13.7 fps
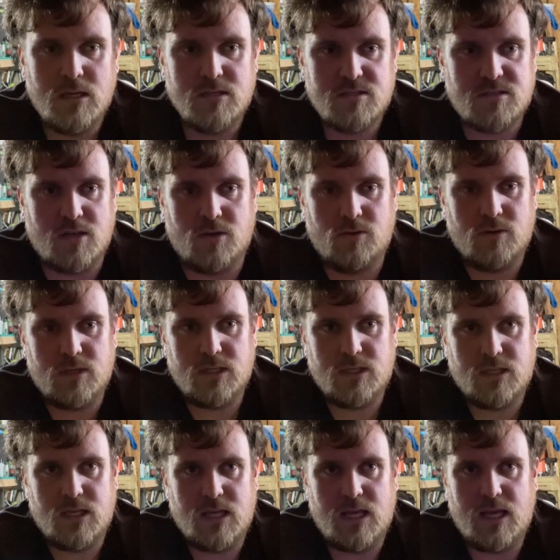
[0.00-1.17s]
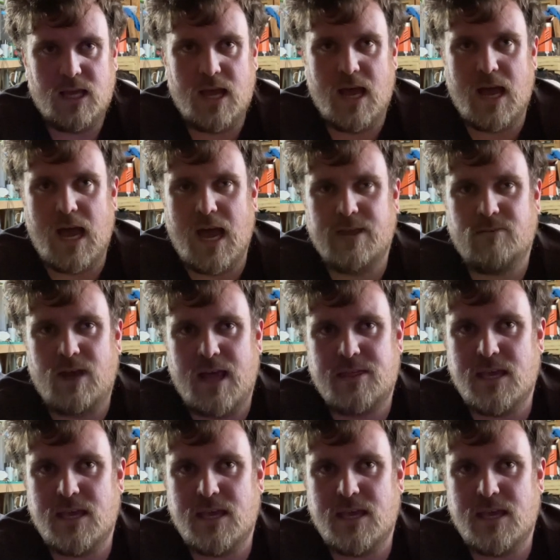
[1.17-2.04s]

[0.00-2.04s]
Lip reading: So I